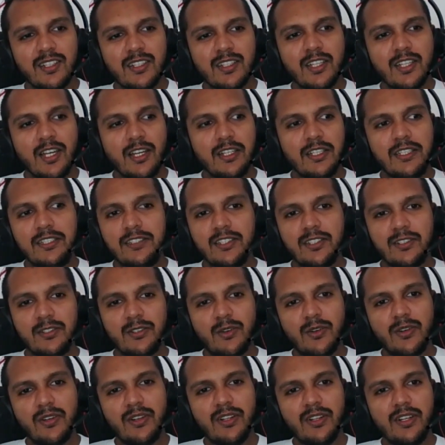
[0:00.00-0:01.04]
Yeah, it's a
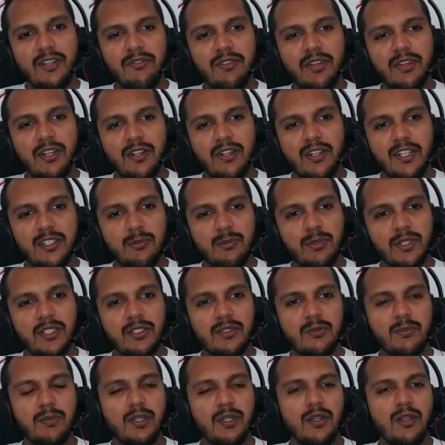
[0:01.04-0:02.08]
totally different
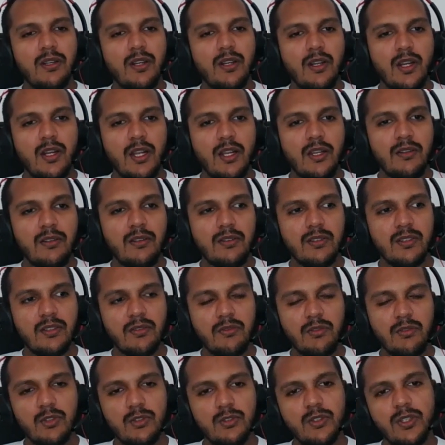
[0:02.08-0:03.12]
experience. Uh, and the
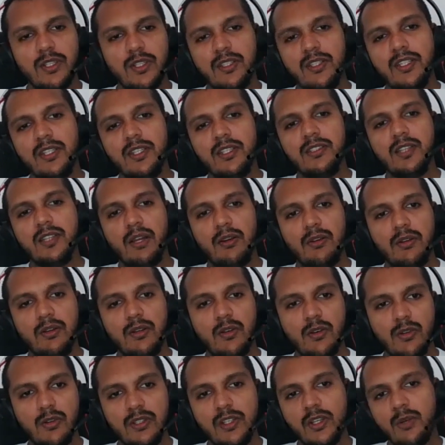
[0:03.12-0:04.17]
fortunate thing is I
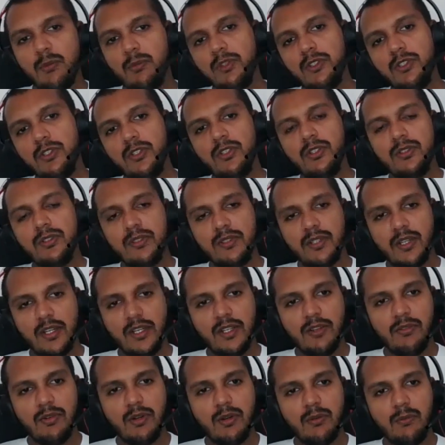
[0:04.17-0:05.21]
got the opportunity to
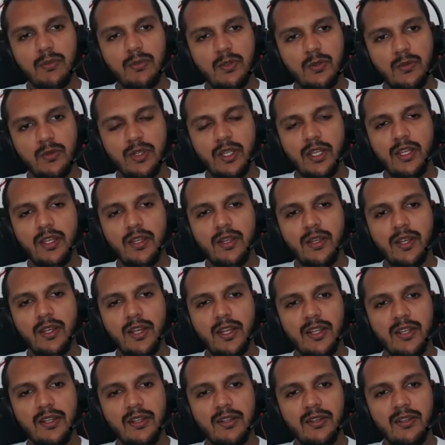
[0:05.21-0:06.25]
study from UK,
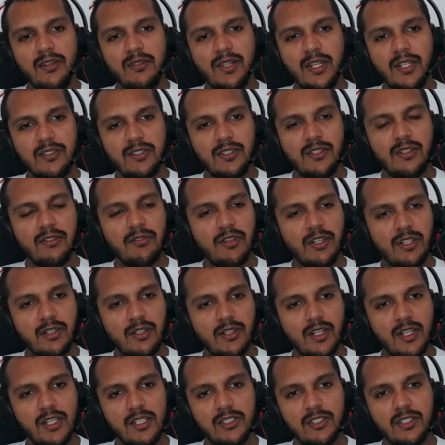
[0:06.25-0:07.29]
and that's a different
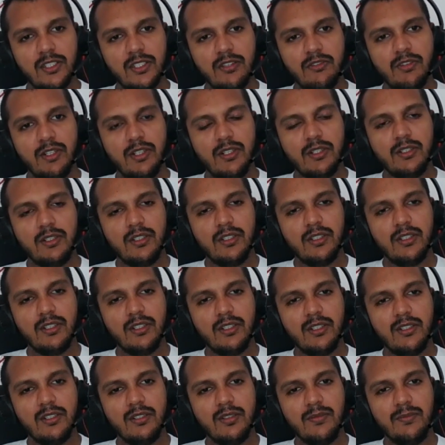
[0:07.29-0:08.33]
culture, different
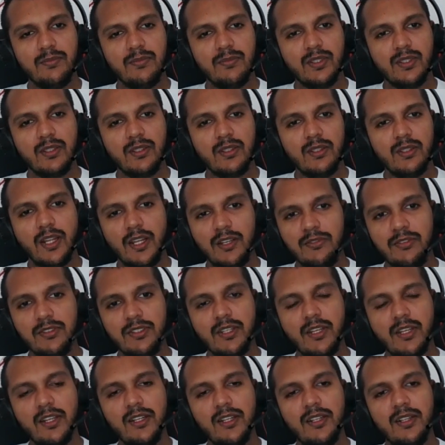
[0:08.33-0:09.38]
uh, uh,
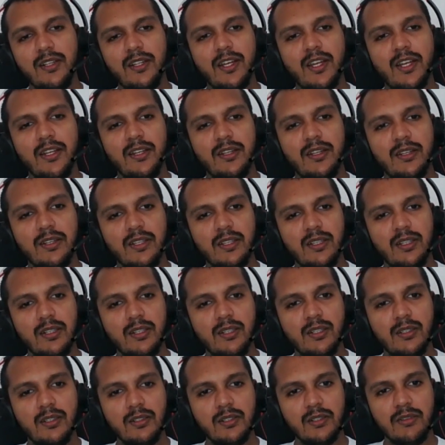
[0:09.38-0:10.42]
lifestyle, and
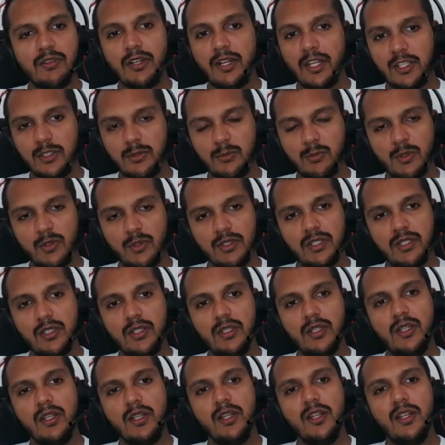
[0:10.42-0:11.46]
uh, different exposure.